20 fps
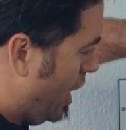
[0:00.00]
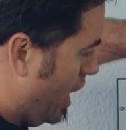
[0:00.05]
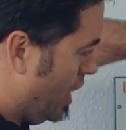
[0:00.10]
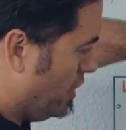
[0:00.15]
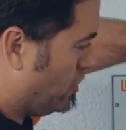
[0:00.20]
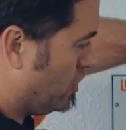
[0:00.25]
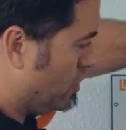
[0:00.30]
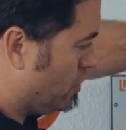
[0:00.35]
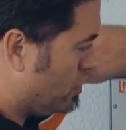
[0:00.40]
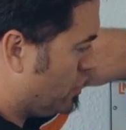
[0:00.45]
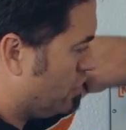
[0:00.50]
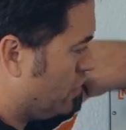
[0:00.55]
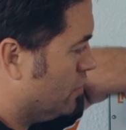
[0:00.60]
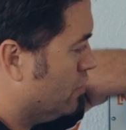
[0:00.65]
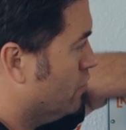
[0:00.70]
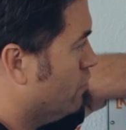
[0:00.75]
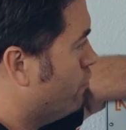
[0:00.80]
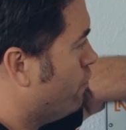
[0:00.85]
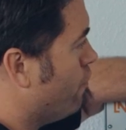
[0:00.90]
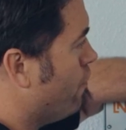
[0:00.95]
as
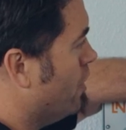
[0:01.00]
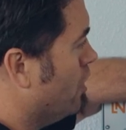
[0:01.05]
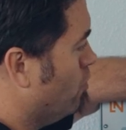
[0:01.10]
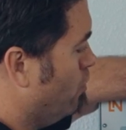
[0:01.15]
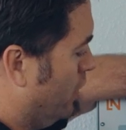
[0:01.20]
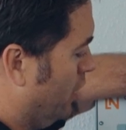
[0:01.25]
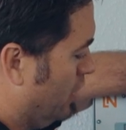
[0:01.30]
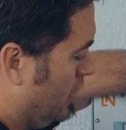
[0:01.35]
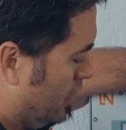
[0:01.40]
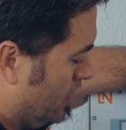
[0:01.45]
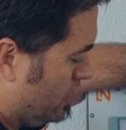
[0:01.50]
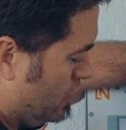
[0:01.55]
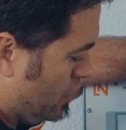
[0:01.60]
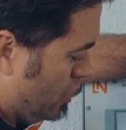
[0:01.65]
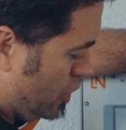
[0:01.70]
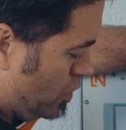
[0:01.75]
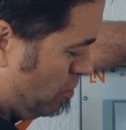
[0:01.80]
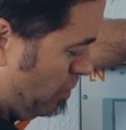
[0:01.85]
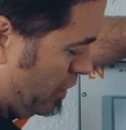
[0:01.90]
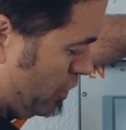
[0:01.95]
it's freewheeling,
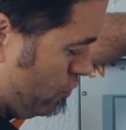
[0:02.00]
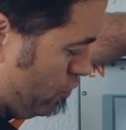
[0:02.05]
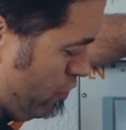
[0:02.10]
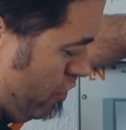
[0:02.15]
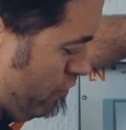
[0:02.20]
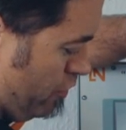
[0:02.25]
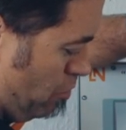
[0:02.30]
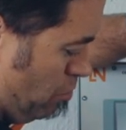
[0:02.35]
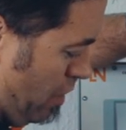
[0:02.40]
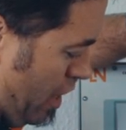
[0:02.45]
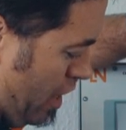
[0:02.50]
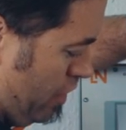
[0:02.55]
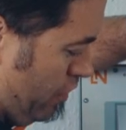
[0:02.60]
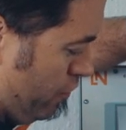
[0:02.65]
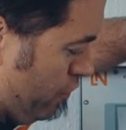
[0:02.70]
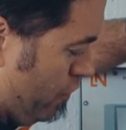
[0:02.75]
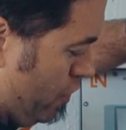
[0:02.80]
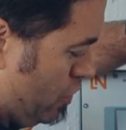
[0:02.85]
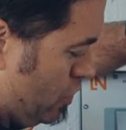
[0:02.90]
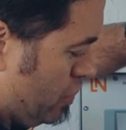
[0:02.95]
so it's being driven by
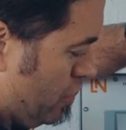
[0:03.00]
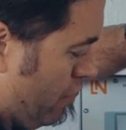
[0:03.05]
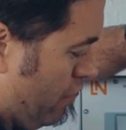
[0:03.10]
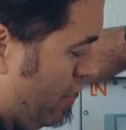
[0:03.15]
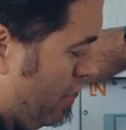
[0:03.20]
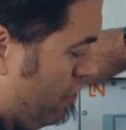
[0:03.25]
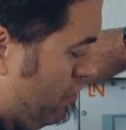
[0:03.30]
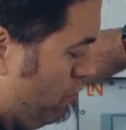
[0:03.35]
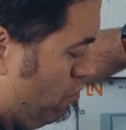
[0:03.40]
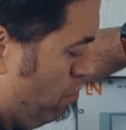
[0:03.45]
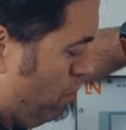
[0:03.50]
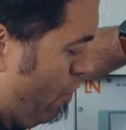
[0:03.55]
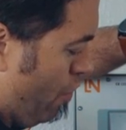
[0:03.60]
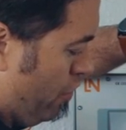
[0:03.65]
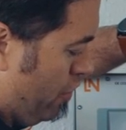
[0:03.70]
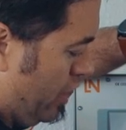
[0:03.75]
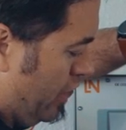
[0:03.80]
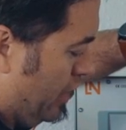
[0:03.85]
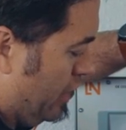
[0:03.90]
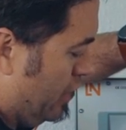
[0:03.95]
the first
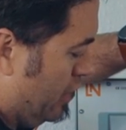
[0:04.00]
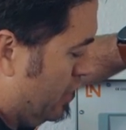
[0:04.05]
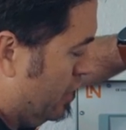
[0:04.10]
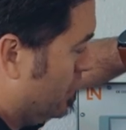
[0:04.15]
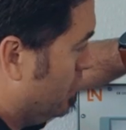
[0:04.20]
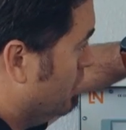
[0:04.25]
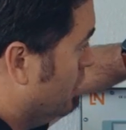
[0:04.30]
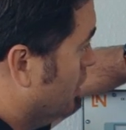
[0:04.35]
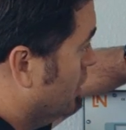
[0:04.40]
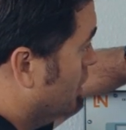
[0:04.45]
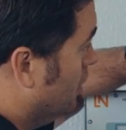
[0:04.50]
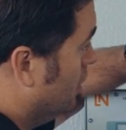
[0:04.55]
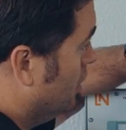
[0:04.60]
motor here,